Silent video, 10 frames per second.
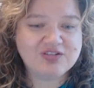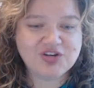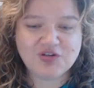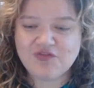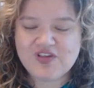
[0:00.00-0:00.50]

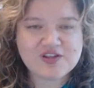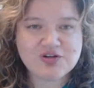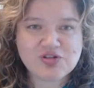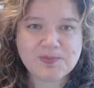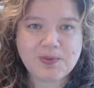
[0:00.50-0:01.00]
your
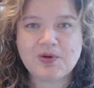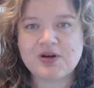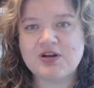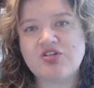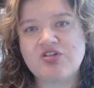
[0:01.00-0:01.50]
visitor
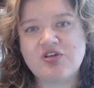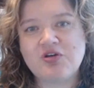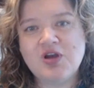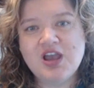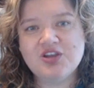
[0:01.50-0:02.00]
support and
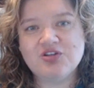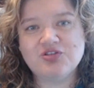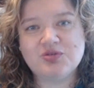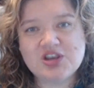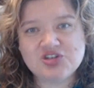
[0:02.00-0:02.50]
also your
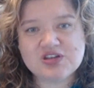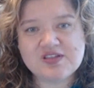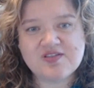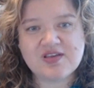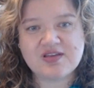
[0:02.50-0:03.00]

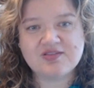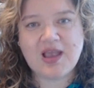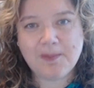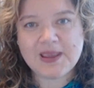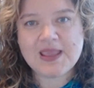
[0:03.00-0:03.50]
donations to
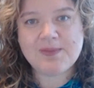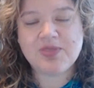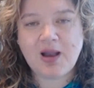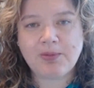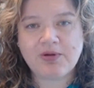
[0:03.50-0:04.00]
help keep
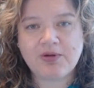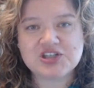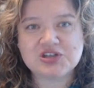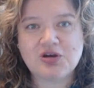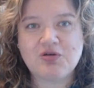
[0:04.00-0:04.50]
the
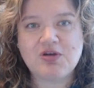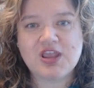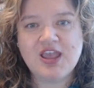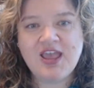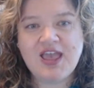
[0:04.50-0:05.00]
operation going,